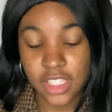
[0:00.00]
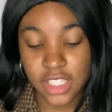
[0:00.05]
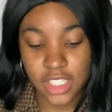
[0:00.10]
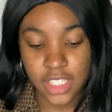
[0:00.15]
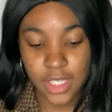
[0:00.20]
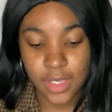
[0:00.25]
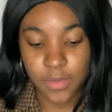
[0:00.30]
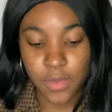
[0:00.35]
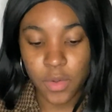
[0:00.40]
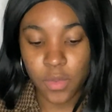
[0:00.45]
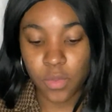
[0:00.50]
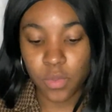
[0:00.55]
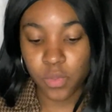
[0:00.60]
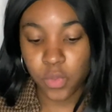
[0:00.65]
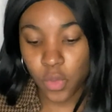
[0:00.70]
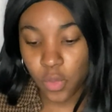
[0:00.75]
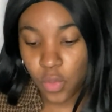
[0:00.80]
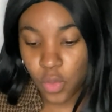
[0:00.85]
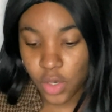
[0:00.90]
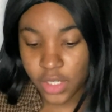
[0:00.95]
the
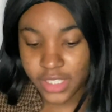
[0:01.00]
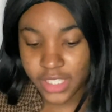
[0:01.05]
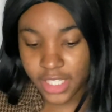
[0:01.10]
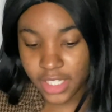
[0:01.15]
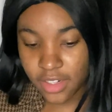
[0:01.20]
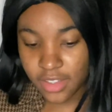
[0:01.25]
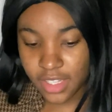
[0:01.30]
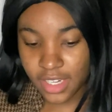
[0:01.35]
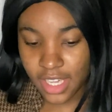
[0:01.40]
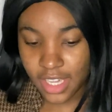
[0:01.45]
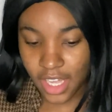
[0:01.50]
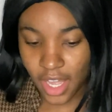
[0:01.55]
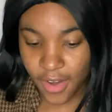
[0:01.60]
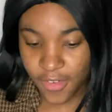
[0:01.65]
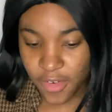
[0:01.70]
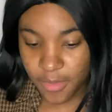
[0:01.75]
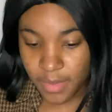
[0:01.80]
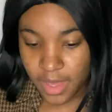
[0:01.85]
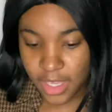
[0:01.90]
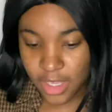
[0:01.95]
reward letter that I got
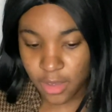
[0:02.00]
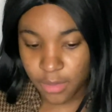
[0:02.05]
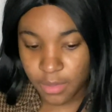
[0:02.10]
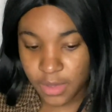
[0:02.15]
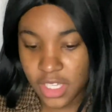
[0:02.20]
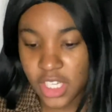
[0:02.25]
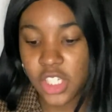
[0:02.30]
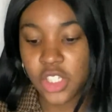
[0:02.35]
from AUP